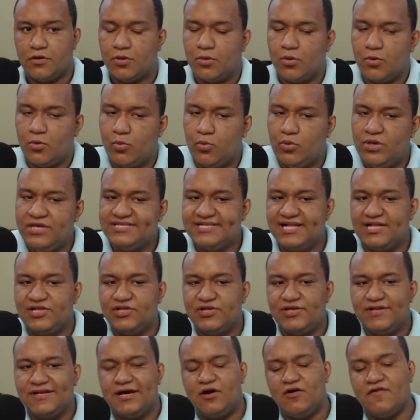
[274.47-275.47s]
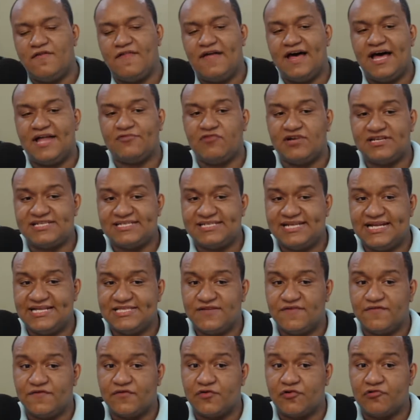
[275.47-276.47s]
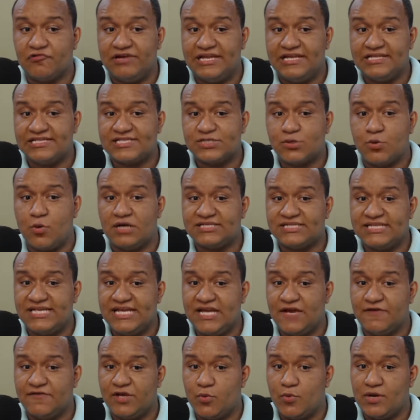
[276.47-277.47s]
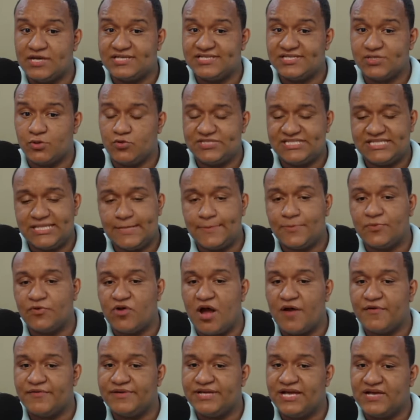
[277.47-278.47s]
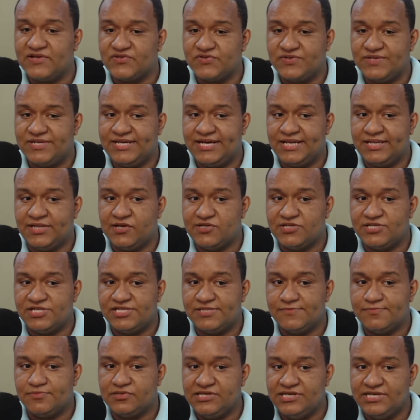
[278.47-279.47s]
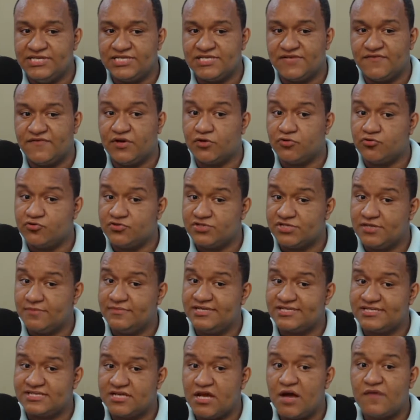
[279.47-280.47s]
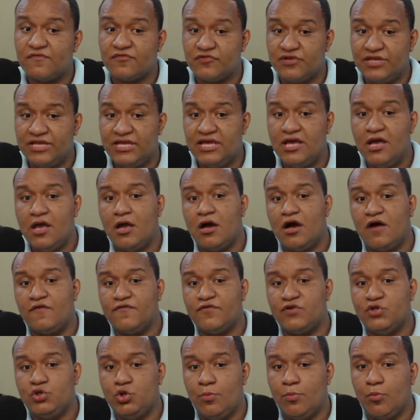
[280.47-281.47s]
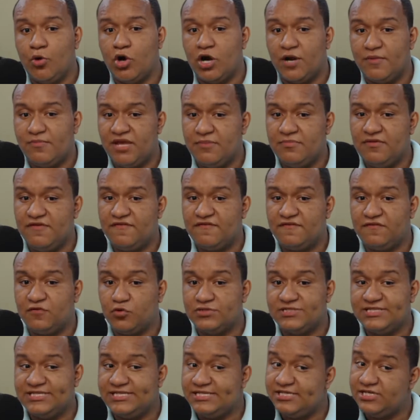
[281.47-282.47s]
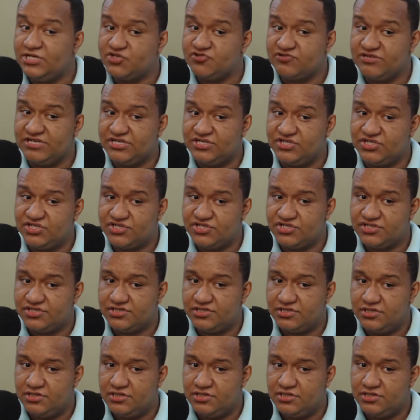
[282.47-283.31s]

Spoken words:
We tell you now that residents of Crane squatting area West Coast Demerara yesterday alerted the police of a gruesome discovery of a newborn baby floating in a trench.